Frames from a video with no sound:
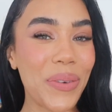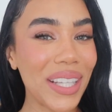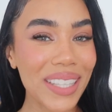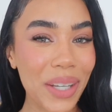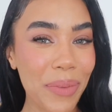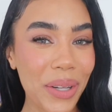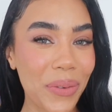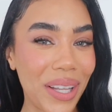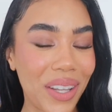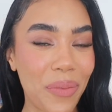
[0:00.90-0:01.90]
what's up
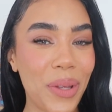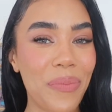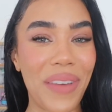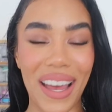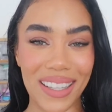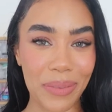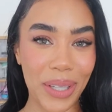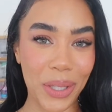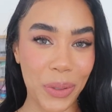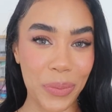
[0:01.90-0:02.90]
and welcome back to
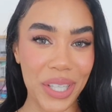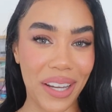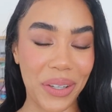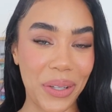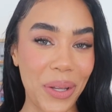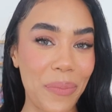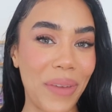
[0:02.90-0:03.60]
my YouTube channel.